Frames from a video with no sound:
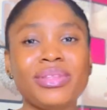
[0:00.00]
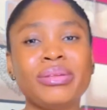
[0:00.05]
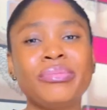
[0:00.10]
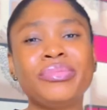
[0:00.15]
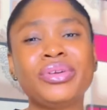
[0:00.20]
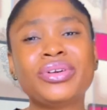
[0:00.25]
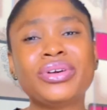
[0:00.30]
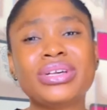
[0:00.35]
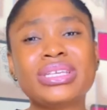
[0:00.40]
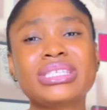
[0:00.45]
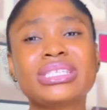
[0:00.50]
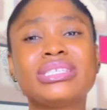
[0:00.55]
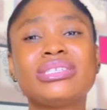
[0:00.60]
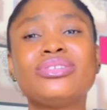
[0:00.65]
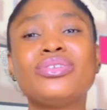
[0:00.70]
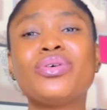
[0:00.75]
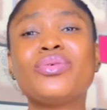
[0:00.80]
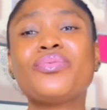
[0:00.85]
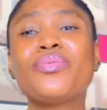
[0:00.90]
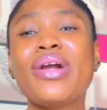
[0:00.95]
Because, you
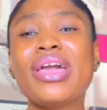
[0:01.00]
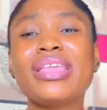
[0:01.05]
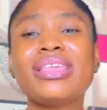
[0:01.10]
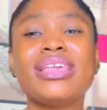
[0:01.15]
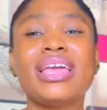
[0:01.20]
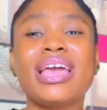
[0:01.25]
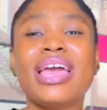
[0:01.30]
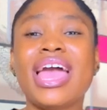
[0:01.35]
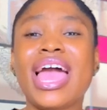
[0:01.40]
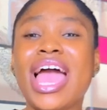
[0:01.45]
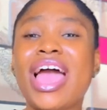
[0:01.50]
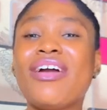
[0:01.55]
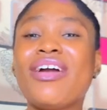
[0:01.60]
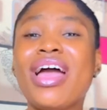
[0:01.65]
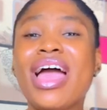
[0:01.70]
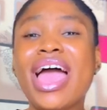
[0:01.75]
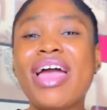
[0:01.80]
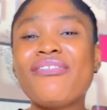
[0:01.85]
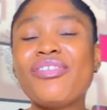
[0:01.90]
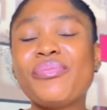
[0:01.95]
know, when
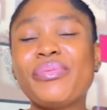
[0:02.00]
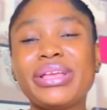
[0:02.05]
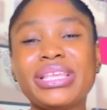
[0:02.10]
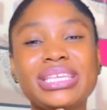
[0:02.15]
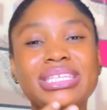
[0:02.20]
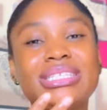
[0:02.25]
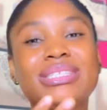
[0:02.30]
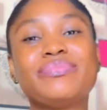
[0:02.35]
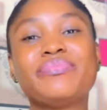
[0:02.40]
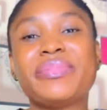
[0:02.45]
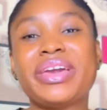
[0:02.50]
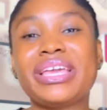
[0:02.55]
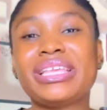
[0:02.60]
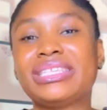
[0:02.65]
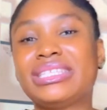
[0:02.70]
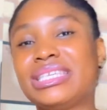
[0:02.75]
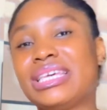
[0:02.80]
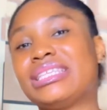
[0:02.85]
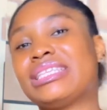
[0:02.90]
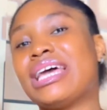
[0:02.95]
everybody's
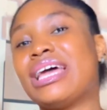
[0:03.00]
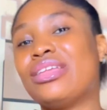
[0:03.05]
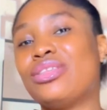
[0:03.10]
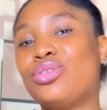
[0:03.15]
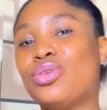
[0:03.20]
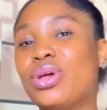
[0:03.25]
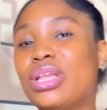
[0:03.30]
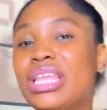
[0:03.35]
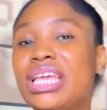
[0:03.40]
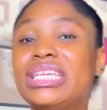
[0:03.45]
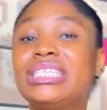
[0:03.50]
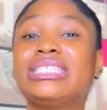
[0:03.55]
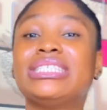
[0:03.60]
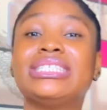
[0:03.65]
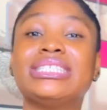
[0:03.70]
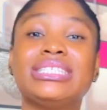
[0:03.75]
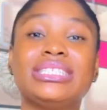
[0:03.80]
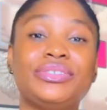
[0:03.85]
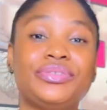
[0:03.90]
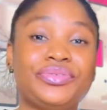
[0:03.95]
mindset and knowledge
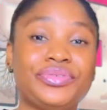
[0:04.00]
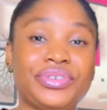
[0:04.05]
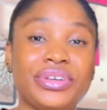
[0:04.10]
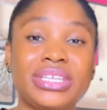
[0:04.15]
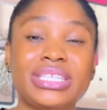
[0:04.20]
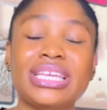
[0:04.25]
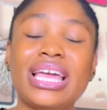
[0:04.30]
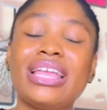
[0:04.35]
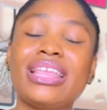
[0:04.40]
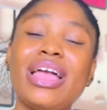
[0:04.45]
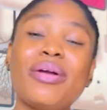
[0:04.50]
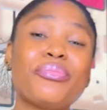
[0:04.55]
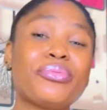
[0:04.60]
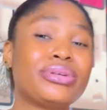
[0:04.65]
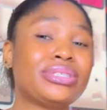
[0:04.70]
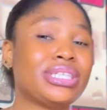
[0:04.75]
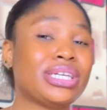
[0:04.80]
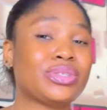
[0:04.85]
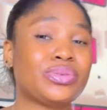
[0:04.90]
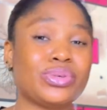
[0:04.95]
is different, and that
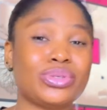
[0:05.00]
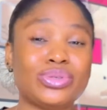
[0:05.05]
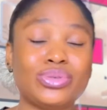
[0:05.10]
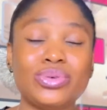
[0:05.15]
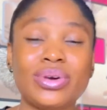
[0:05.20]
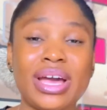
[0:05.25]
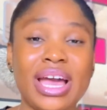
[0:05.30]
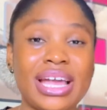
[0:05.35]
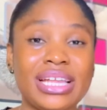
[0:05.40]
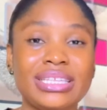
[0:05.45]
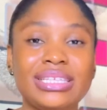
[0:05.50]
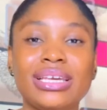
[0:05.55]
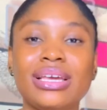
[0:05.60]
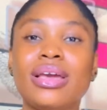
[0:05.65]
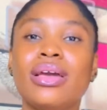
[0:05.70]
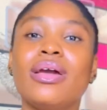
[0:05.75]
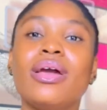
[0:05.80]
project was so hard.